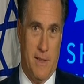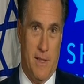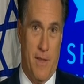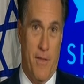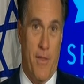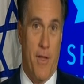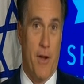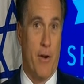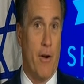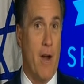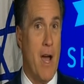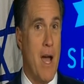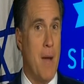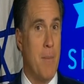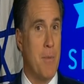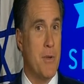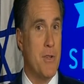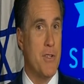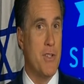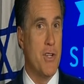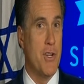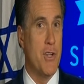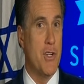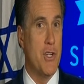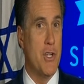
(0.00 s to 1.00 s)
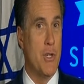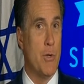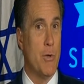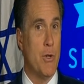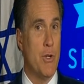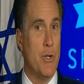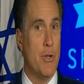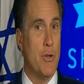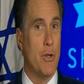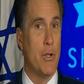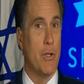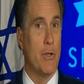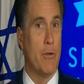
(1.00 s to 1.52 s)
that our opposition to a
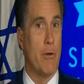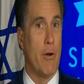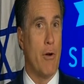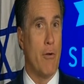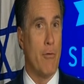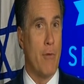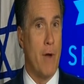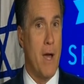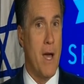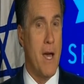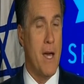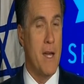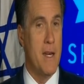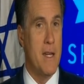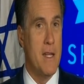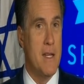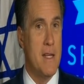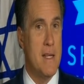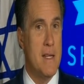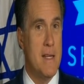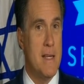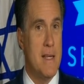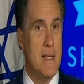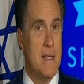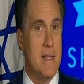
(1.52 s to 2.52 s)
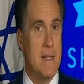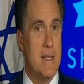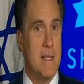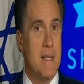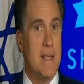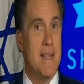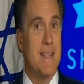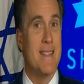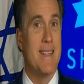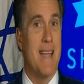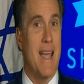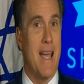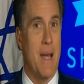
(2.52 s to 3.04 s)
nuclear Iran
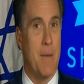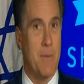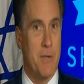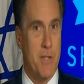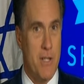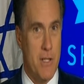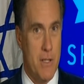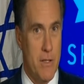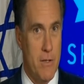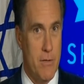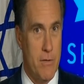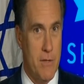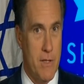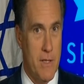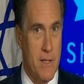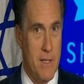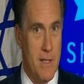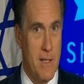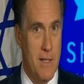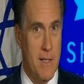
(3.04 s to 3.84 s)
is absolute.